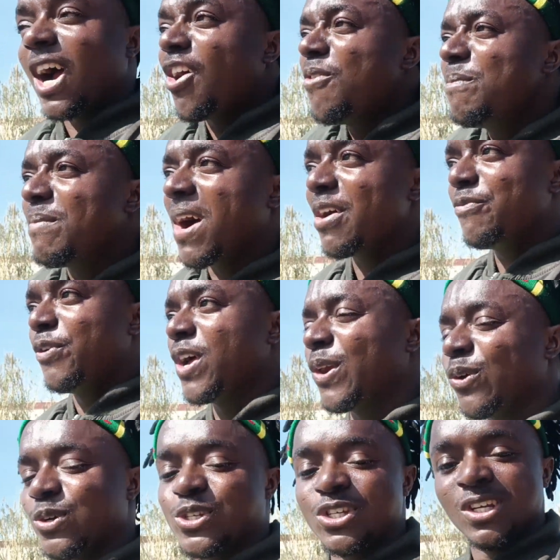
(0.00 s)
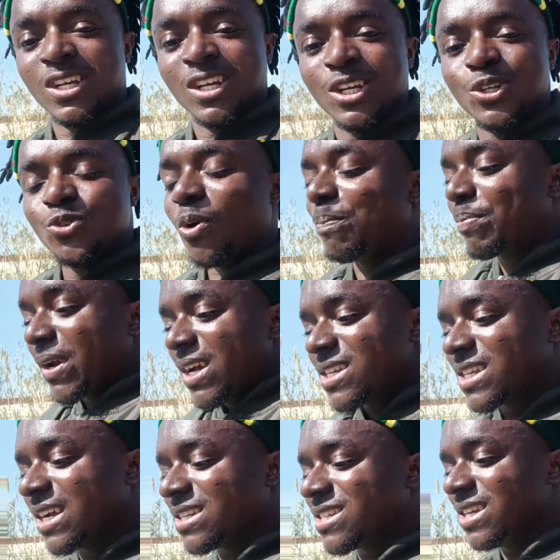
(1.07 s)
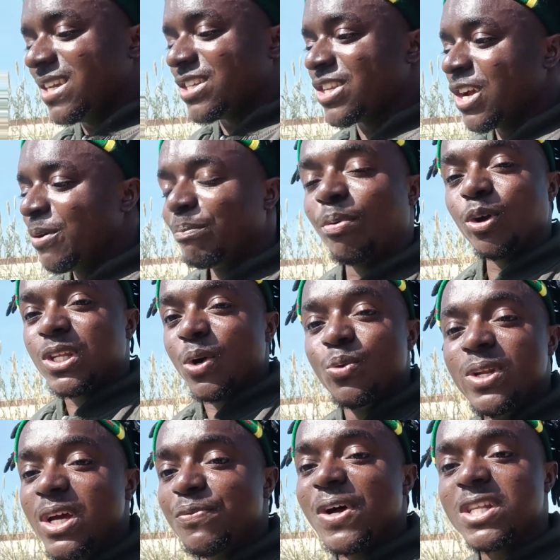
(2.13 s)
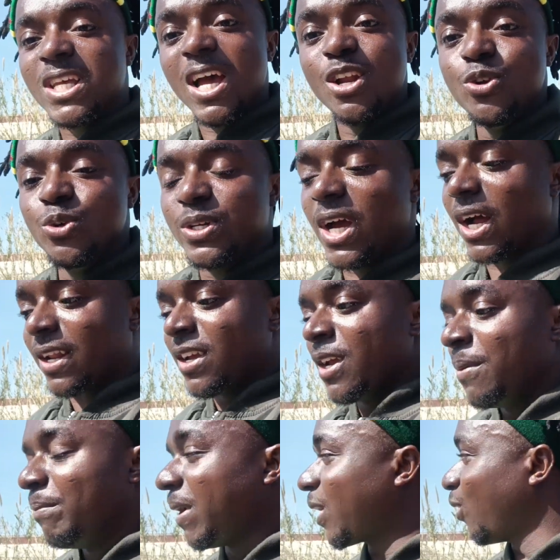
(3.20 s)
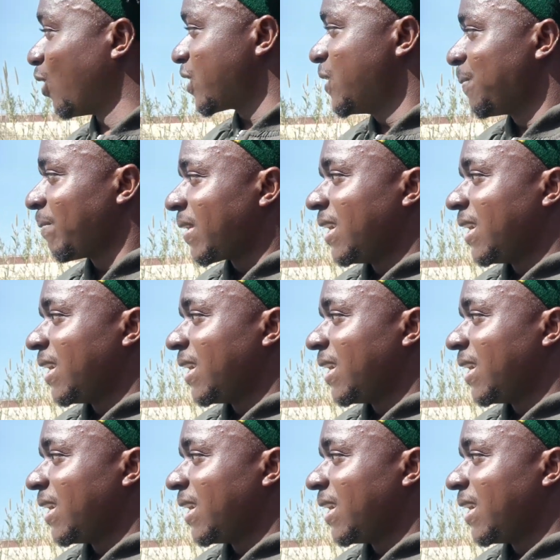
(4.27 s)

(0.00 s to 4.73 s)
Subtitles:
how marvelous your presence is. But they will never tell you that because